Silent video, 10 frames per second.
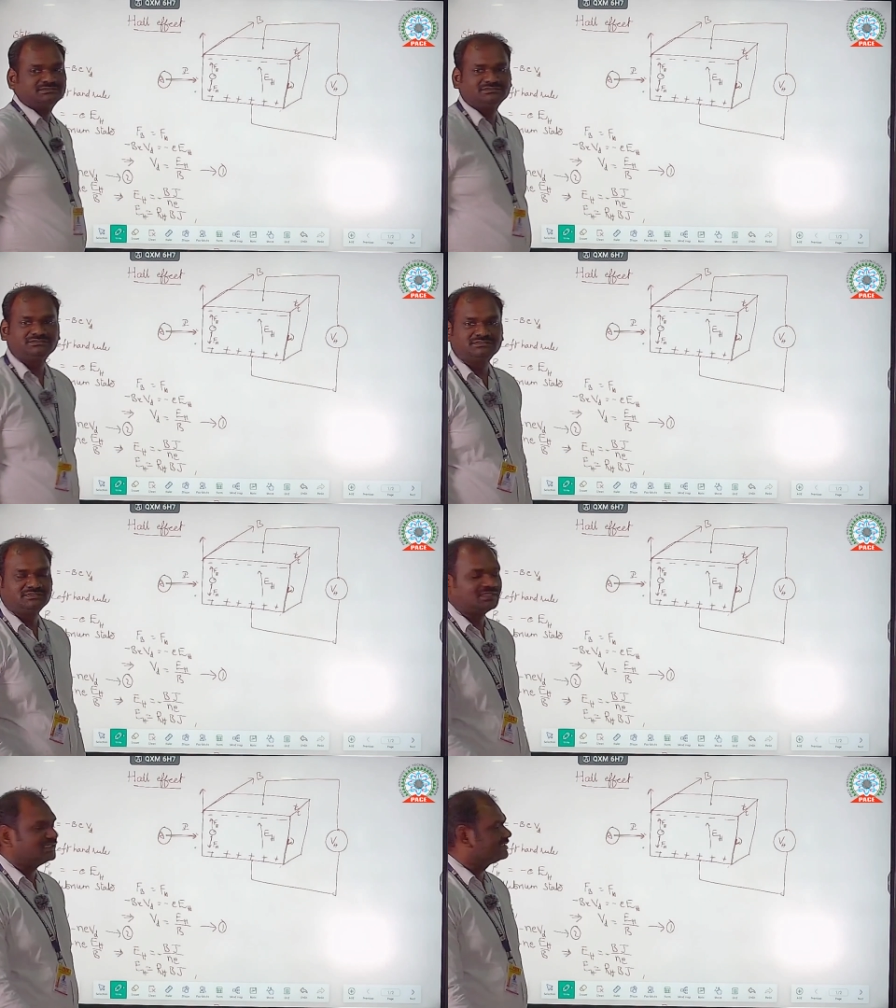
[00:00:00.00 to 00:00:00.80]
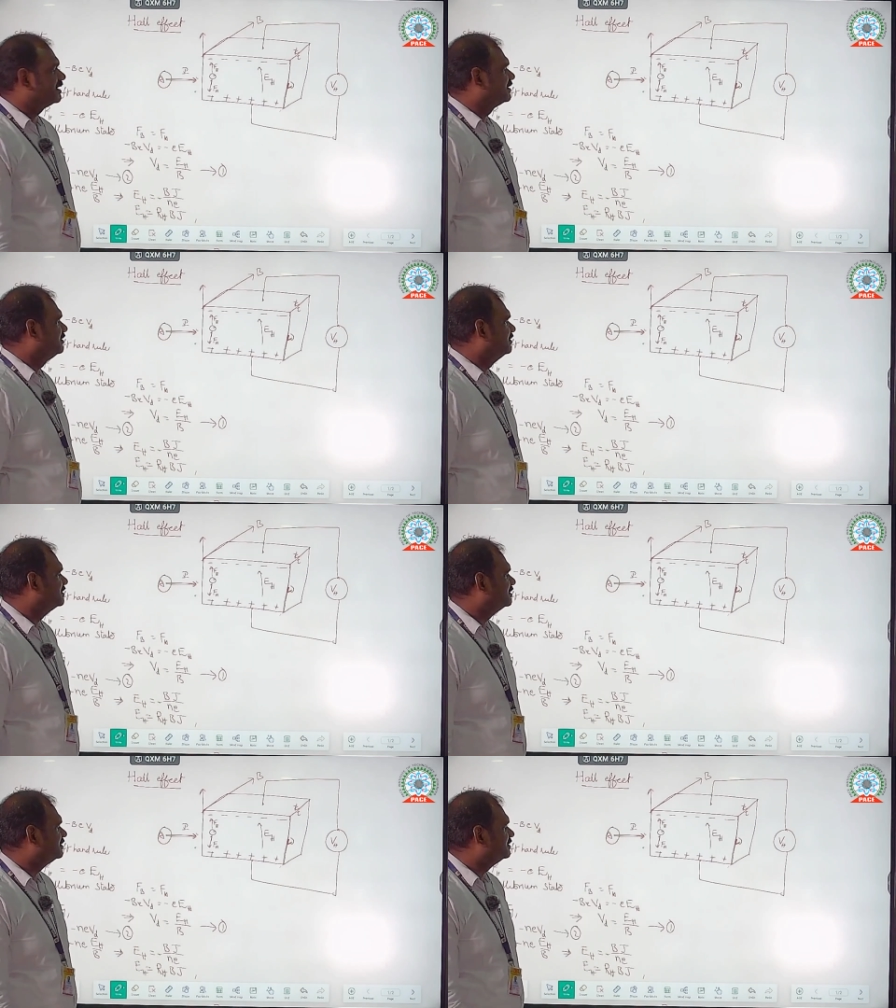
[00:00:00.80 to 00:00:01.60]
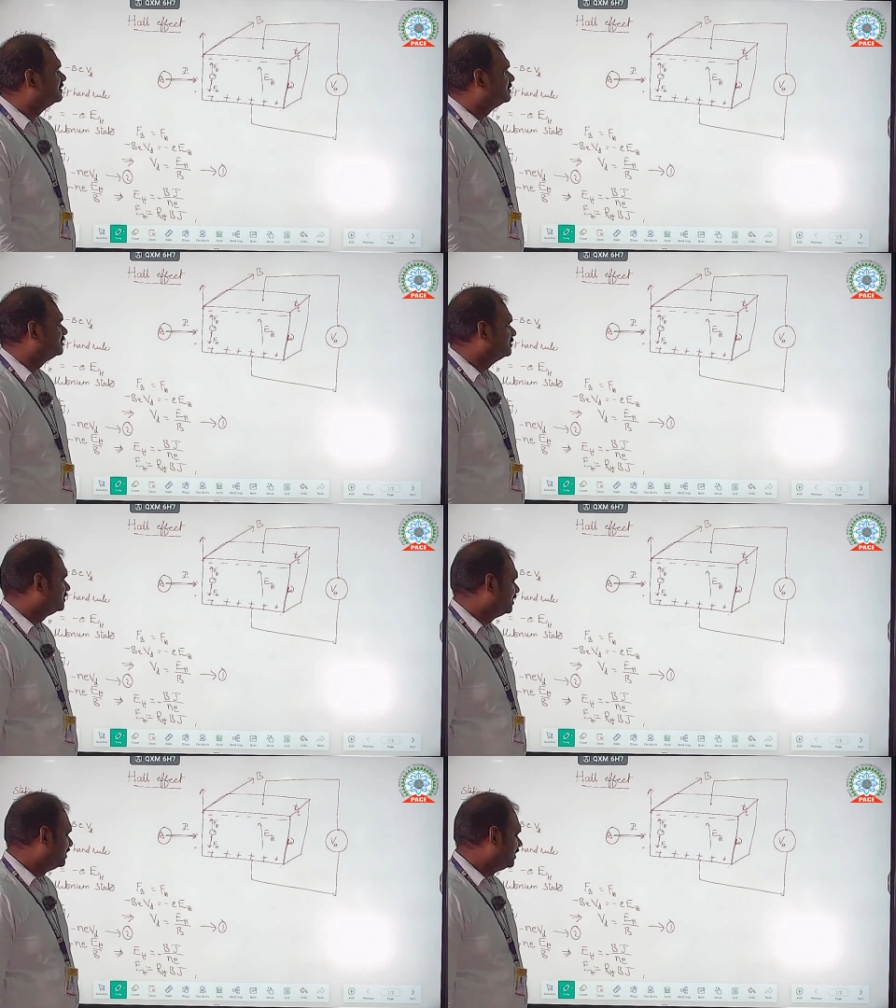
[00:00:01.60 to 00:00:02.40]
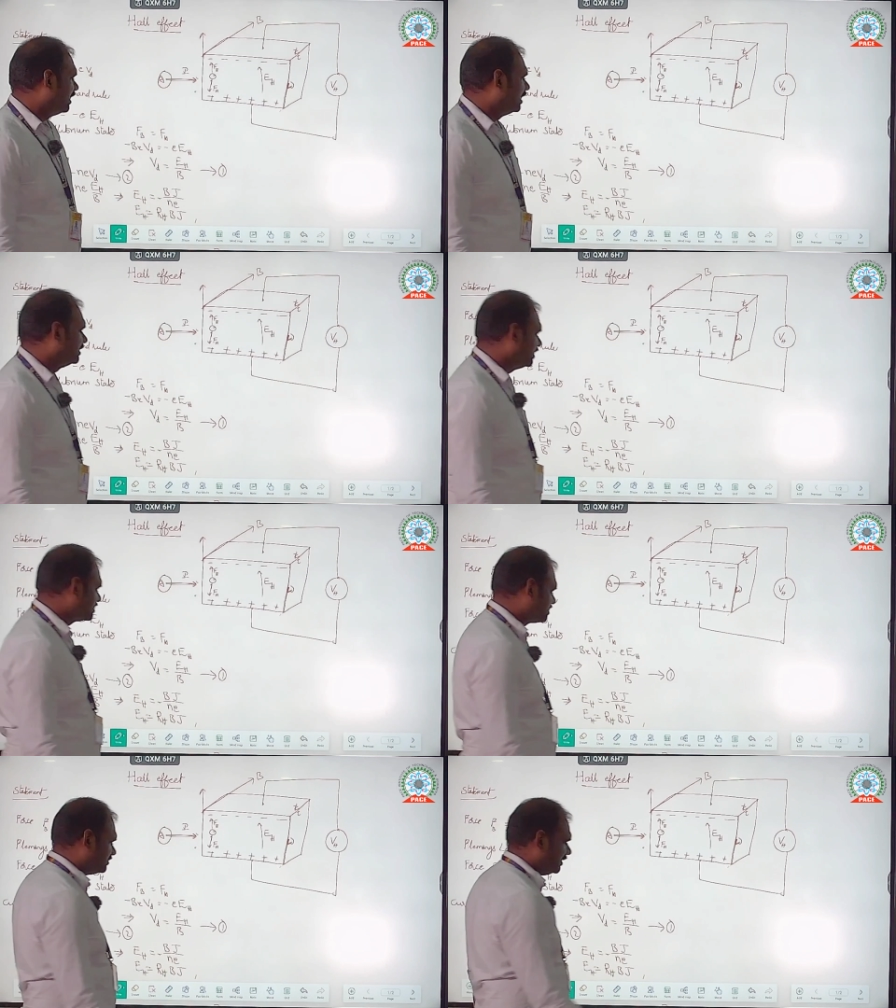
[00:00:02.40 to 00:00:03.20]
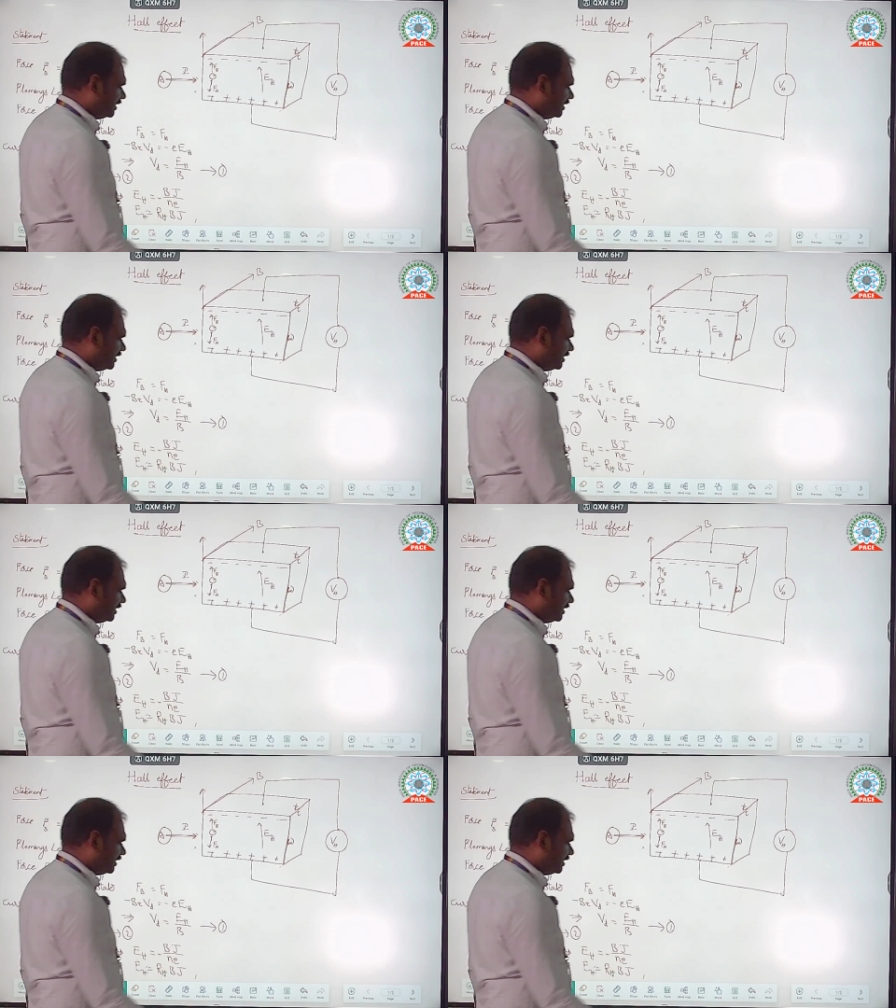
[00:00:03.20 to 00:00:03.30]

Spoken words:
to the circuit. And next, what are